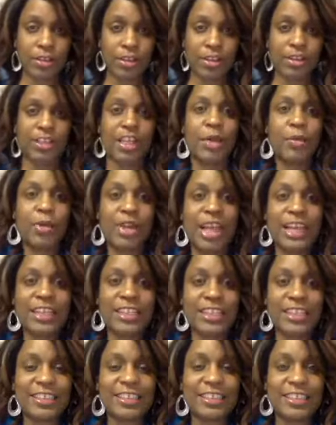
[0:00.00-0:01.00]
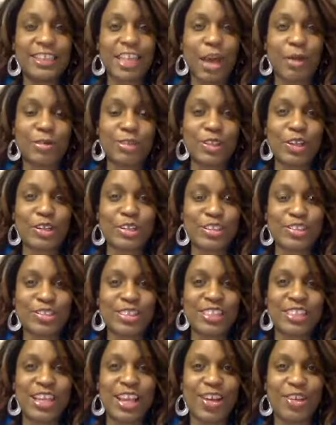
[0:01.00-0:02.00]
because they were like this because I was all
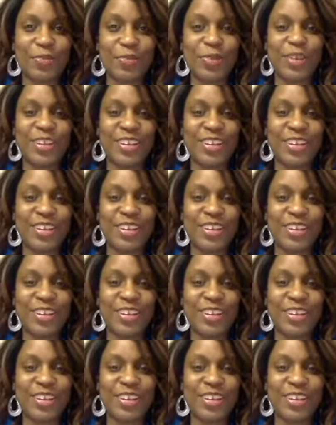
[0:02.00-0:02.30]
stressed out,